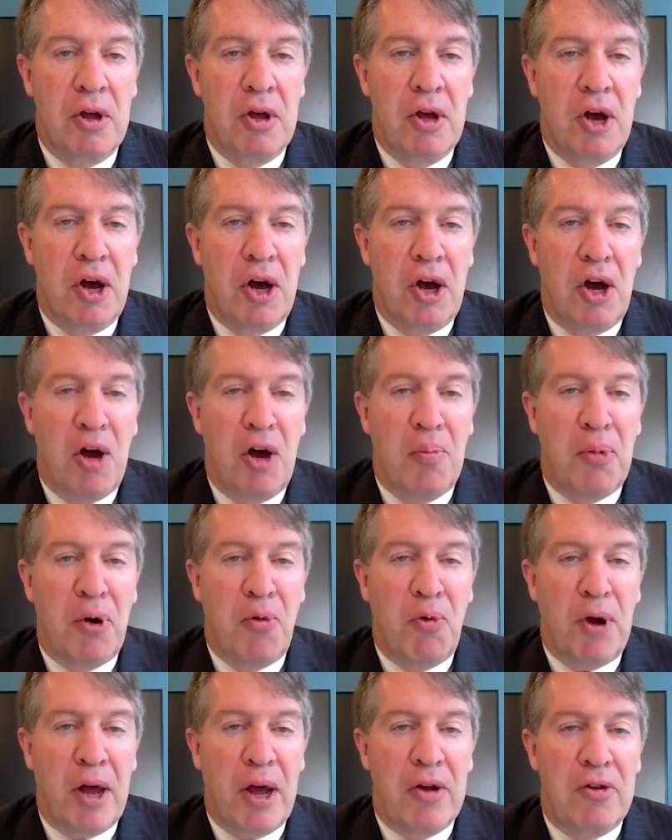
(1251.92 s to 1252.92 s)

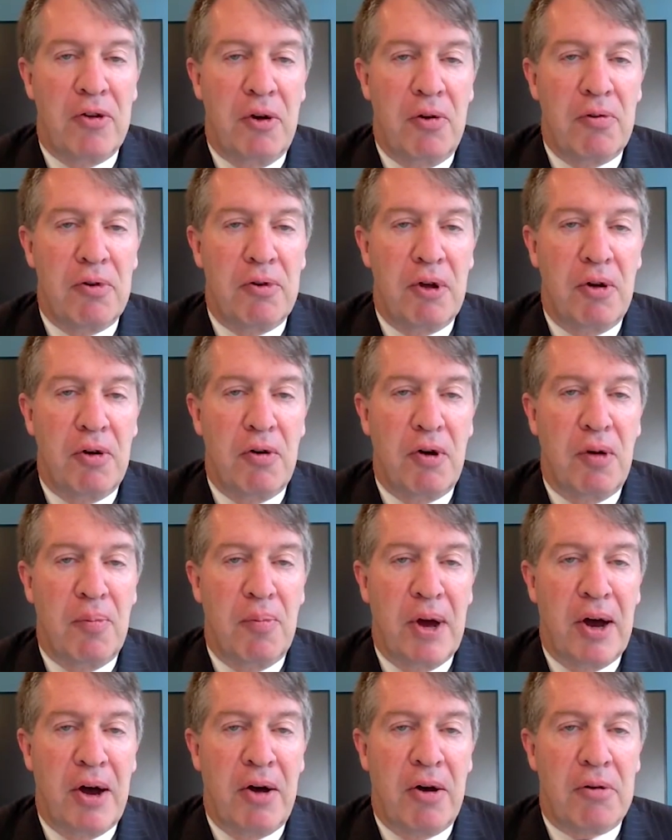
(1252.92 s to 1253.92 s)
But what I don't know
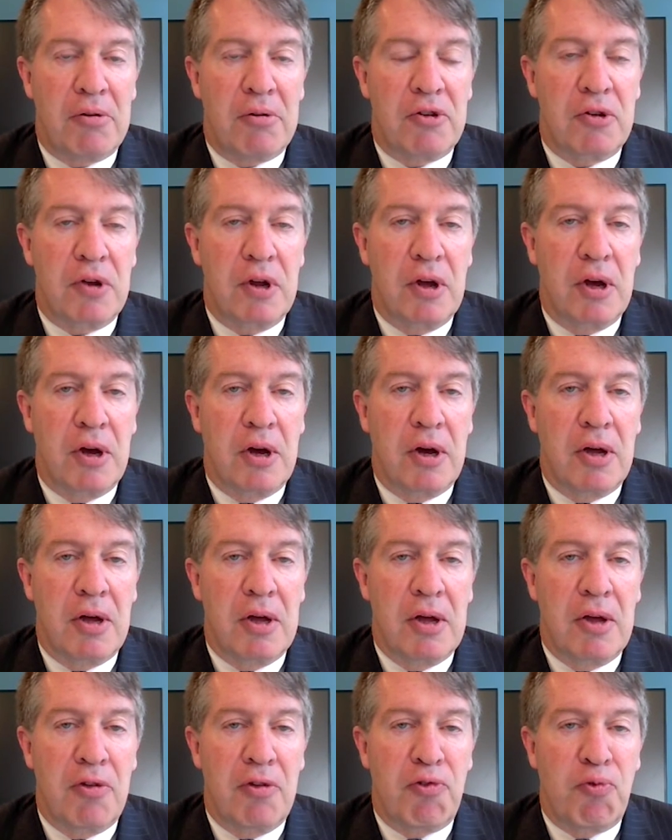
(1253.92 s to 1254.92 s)
about
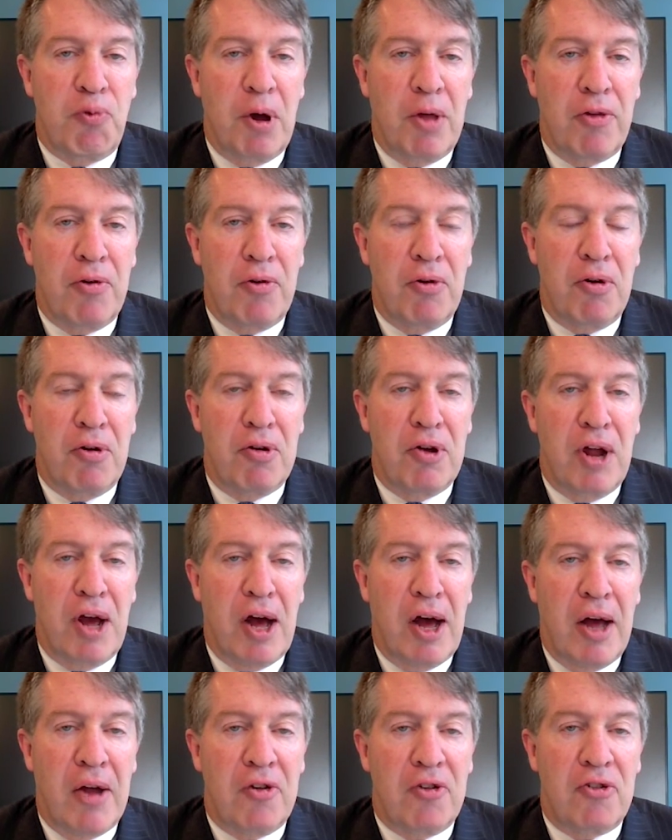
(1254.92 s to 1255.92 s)
is whether or
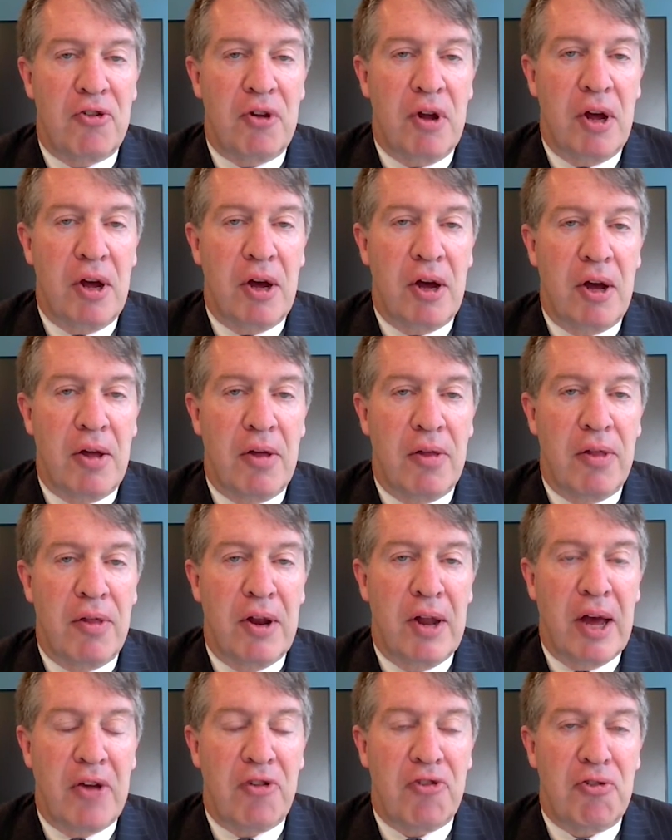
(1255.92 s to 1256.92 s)
not the
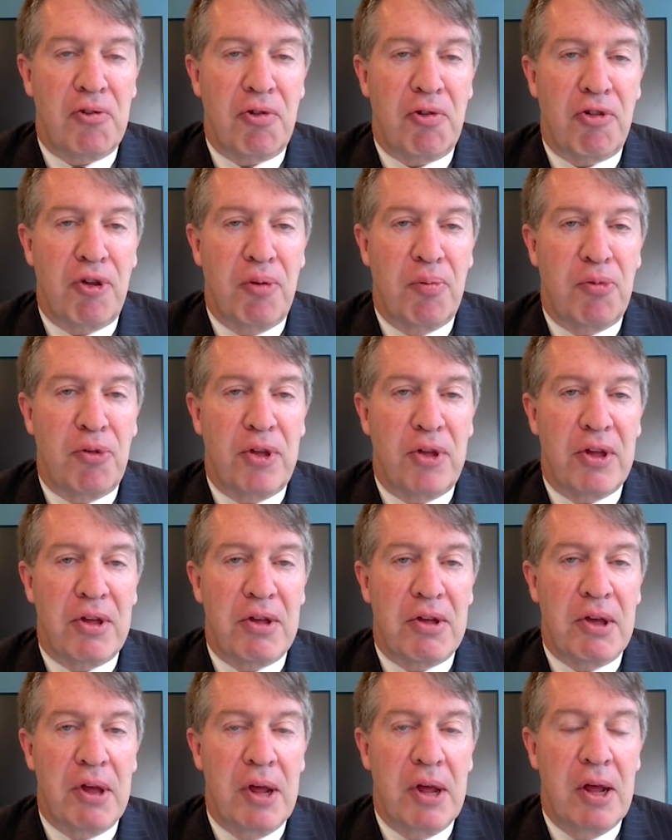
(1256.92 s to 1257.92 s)
National
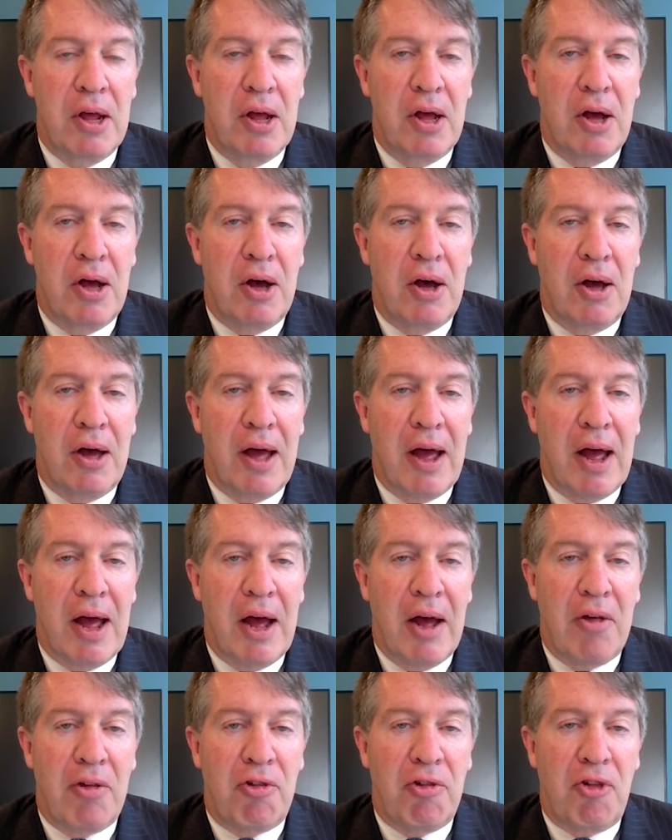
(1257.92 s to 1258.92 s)
Assembly
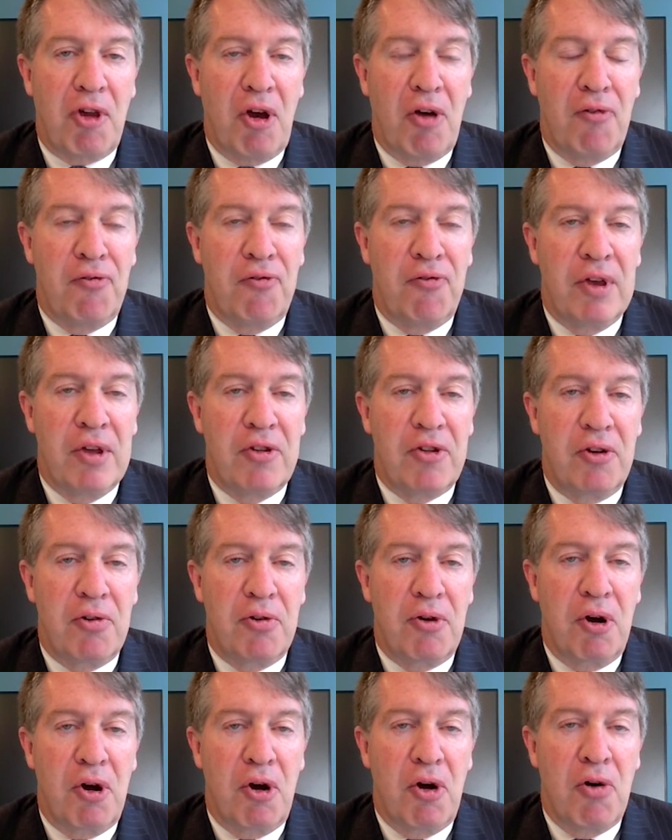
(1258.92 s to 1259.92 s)
has a
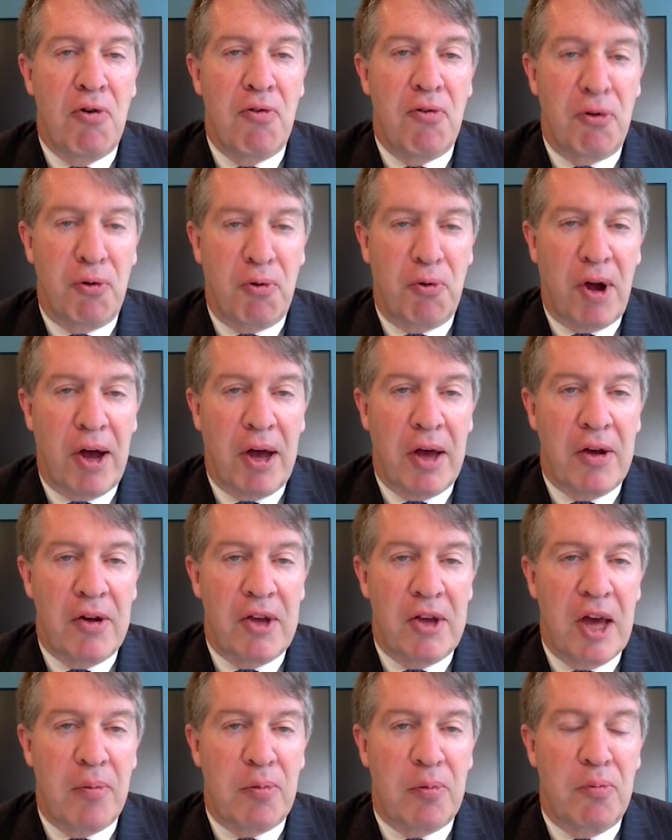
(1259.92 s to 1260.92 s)
veto override
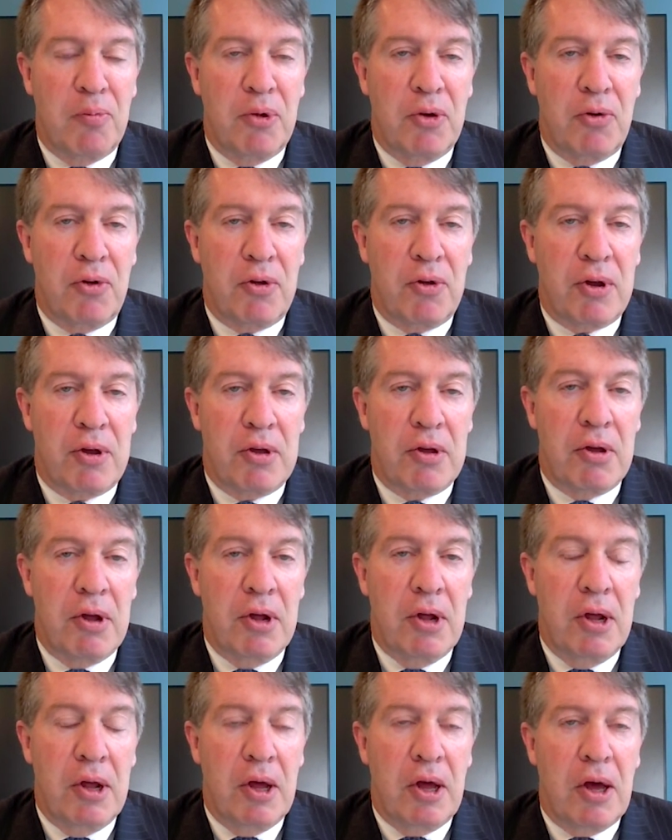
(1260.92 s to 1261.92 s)
capability
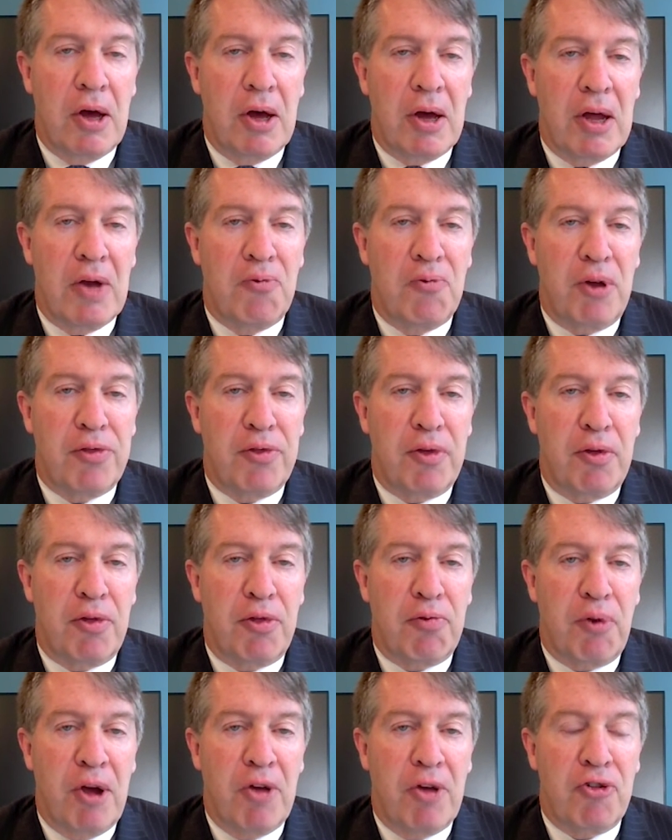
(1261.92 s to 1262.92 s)
and what the
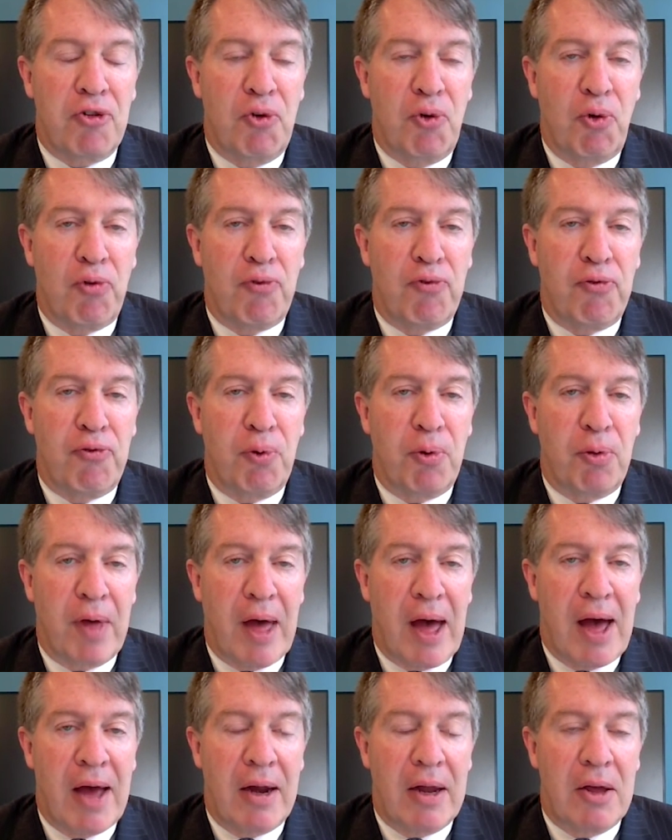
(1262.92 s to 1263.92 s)
threshold for
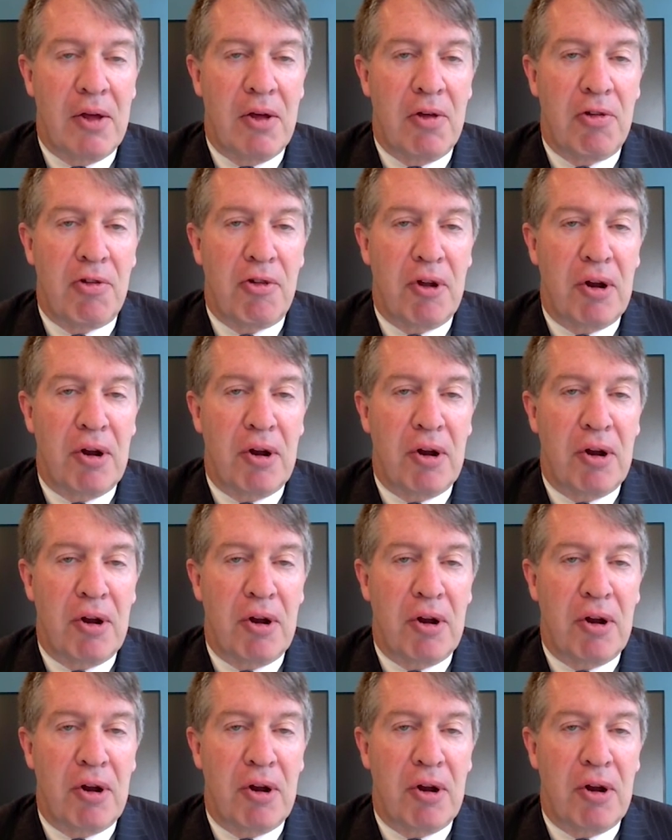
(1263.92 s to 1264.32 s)
that is.